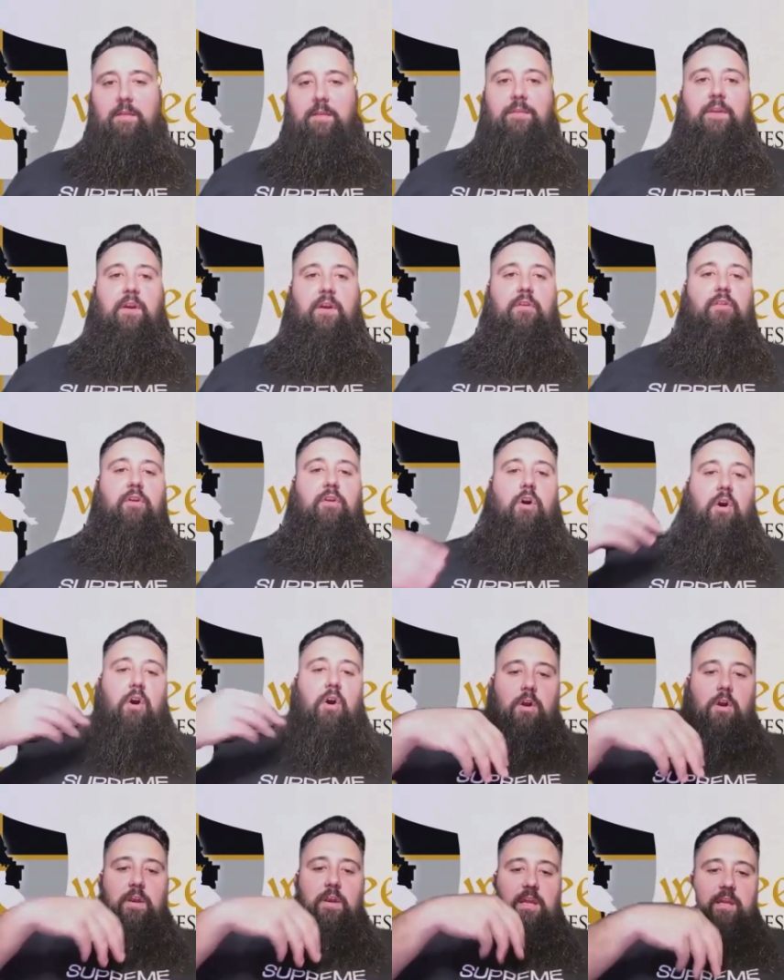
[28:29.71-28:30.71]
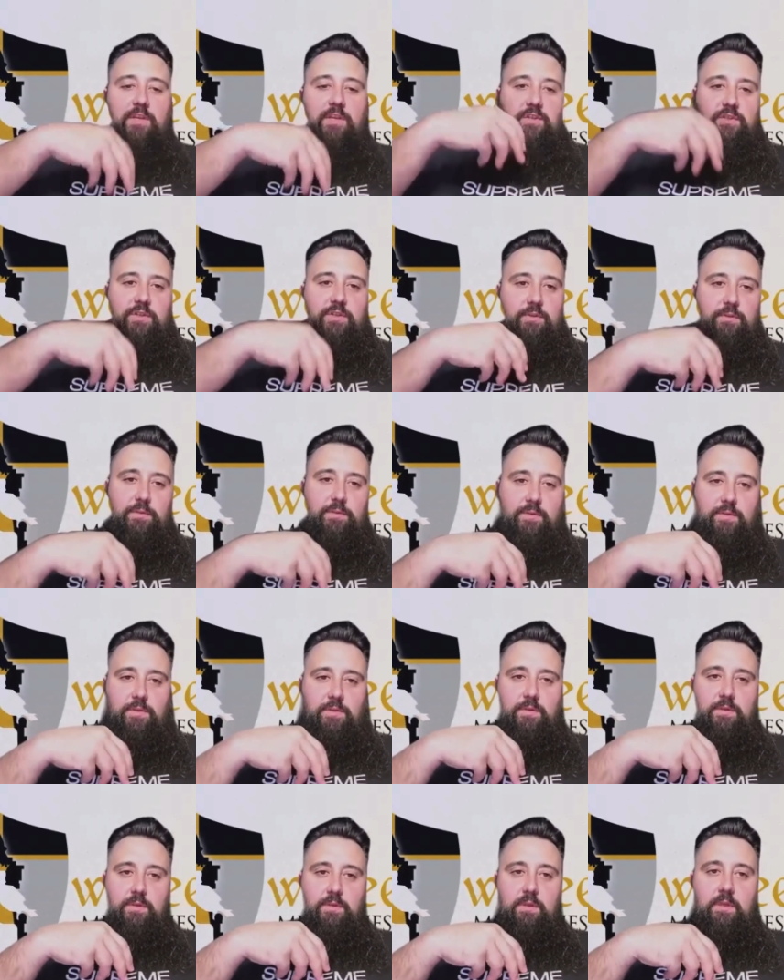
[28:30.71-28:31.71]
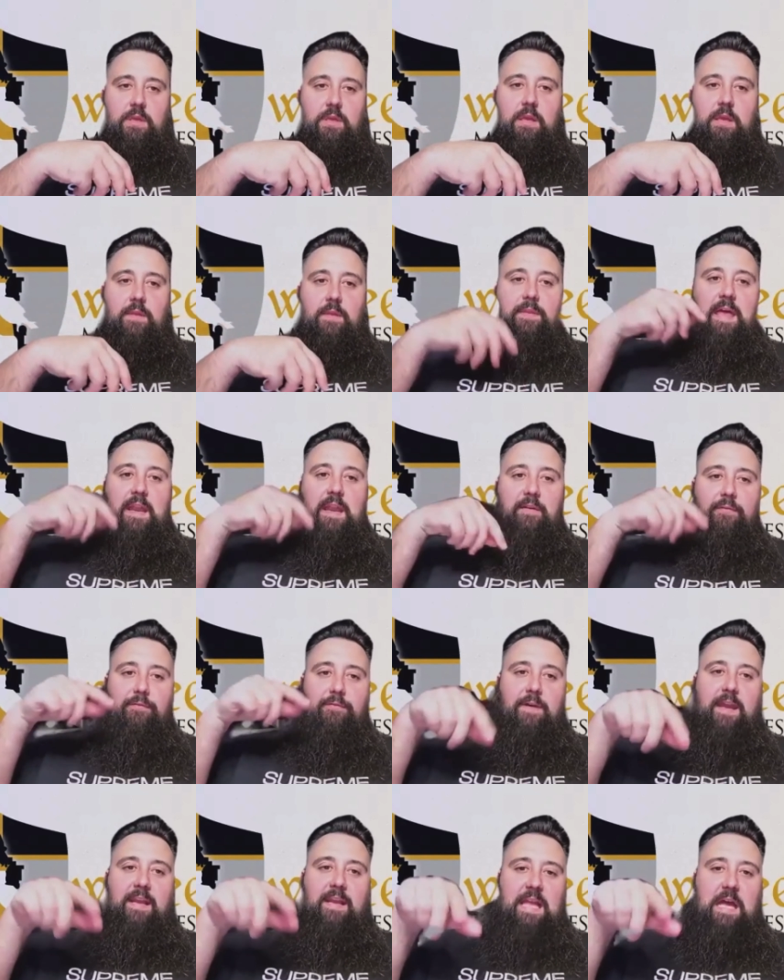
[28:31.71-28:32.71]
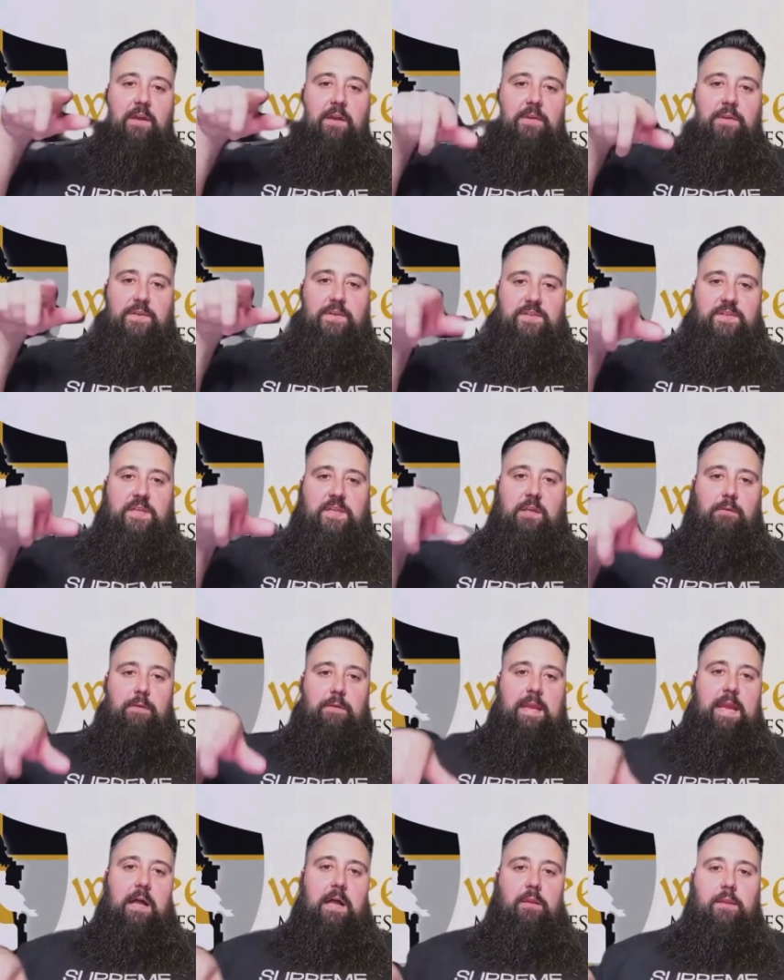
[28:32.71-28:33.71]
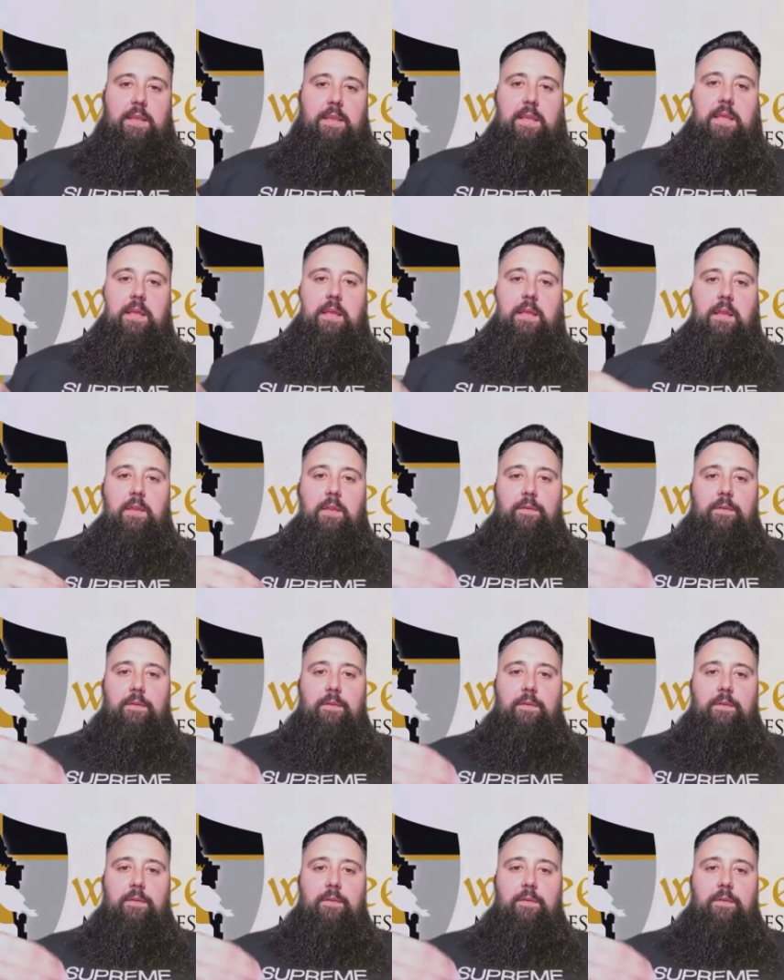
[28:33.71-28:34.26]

There's heart issues that affect how you're seeing reality